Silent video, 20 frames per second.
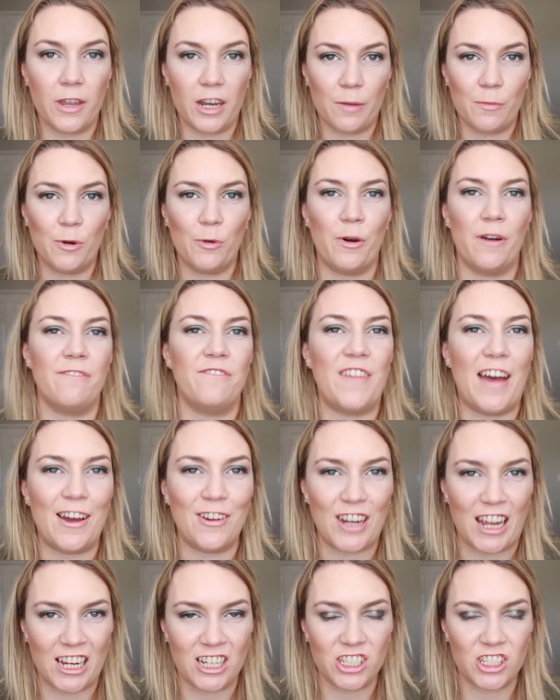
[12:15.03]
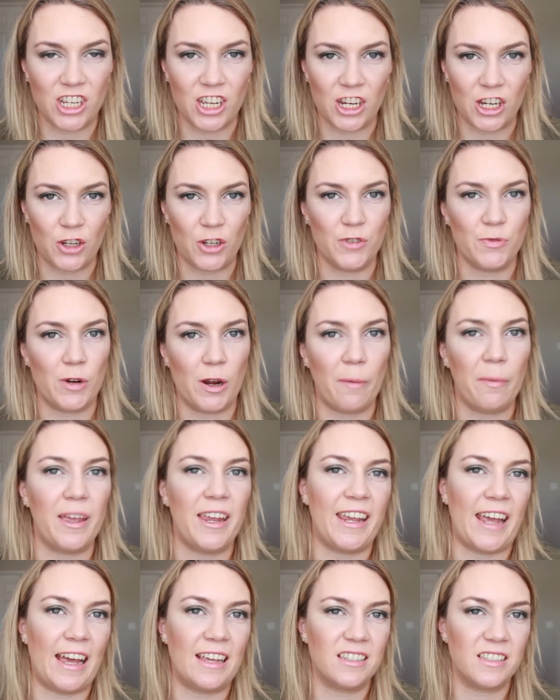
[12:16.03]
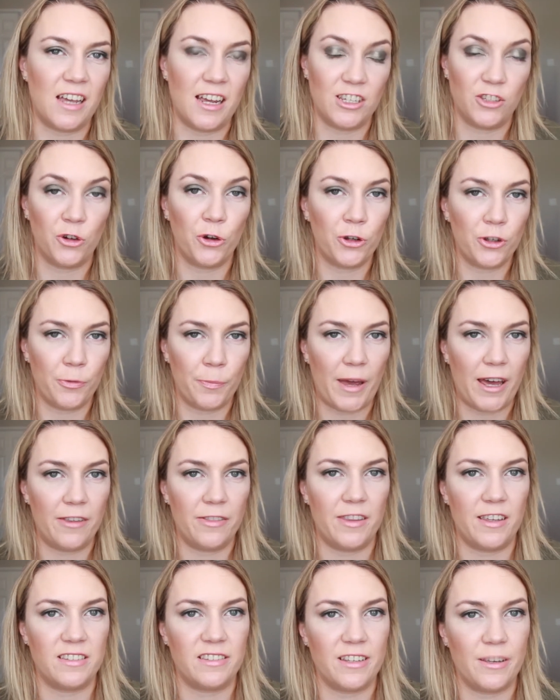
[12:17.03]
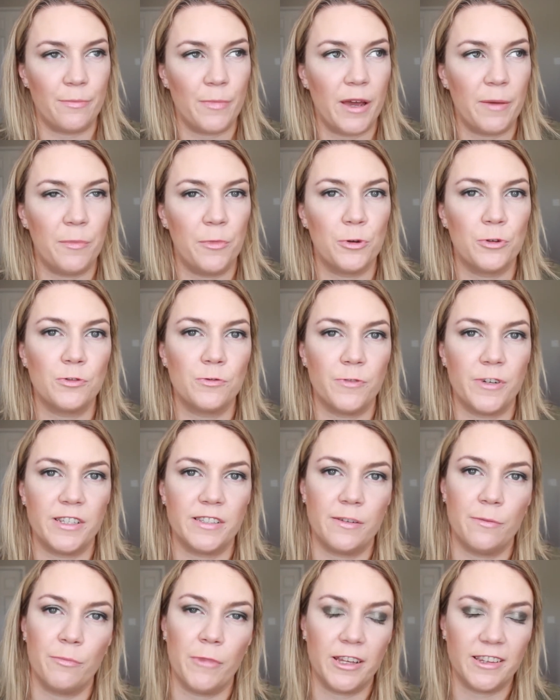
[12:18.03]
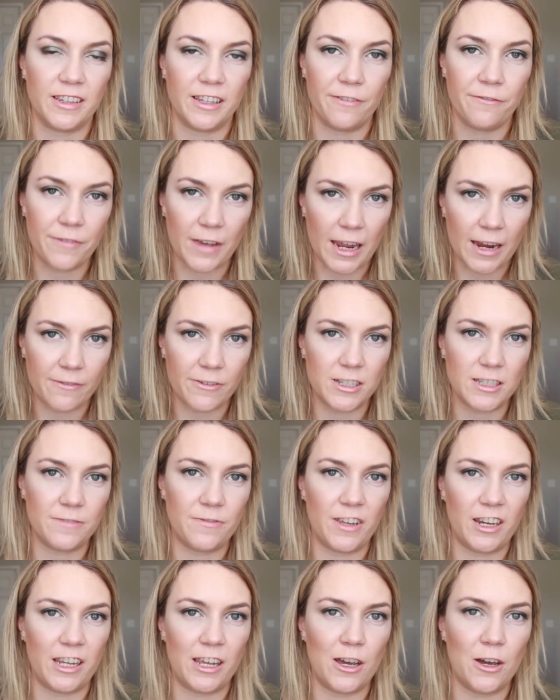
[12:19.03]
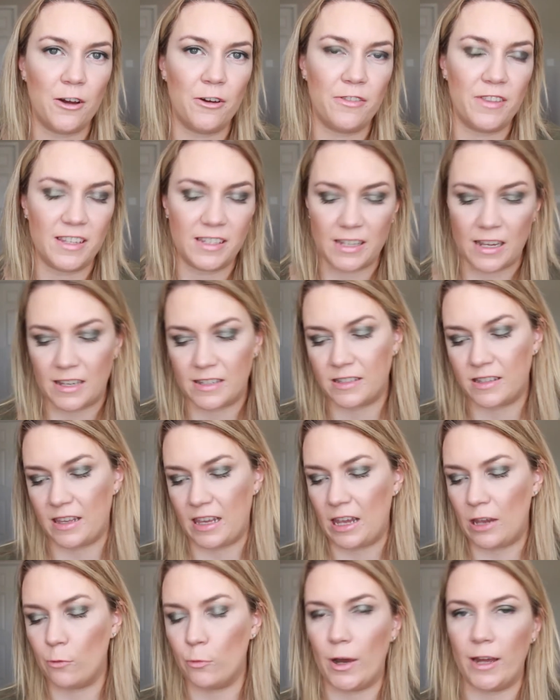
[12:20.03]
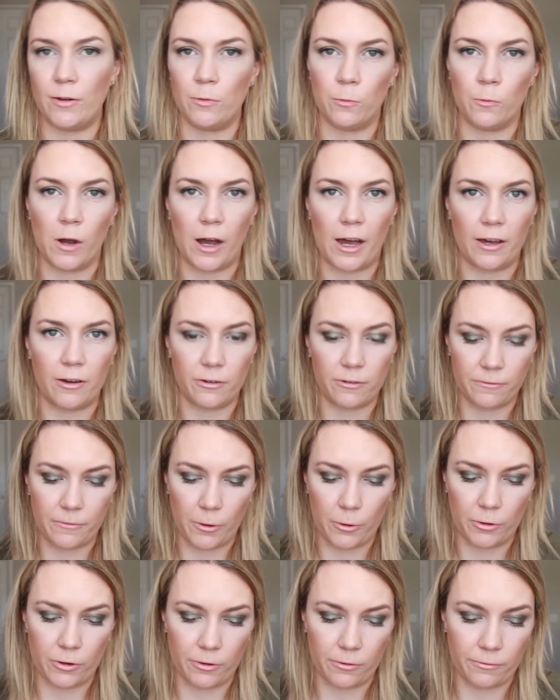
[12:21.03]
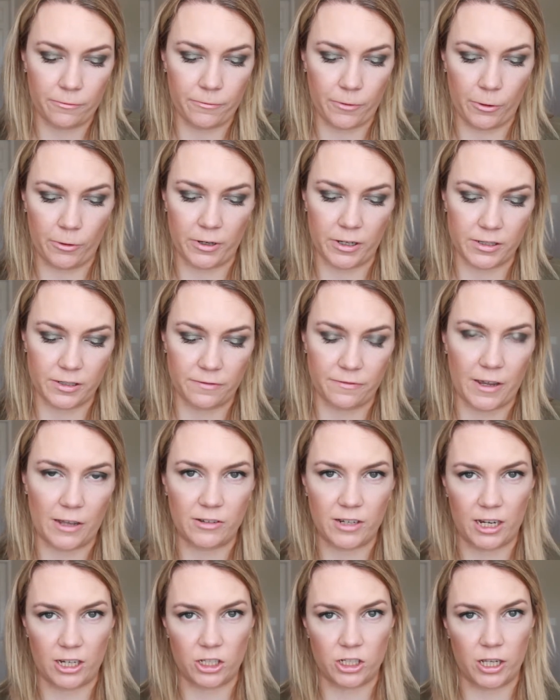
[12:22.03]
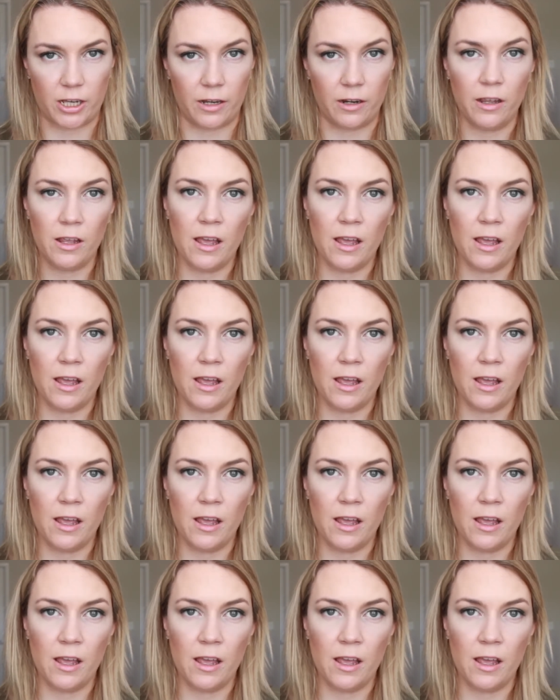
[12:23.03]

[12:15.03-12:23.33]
the number 1 foundation, you have probably guessed I talk about this in my most recent monthly favorites video. This is the Wet n Wild Photo Focus Foundation.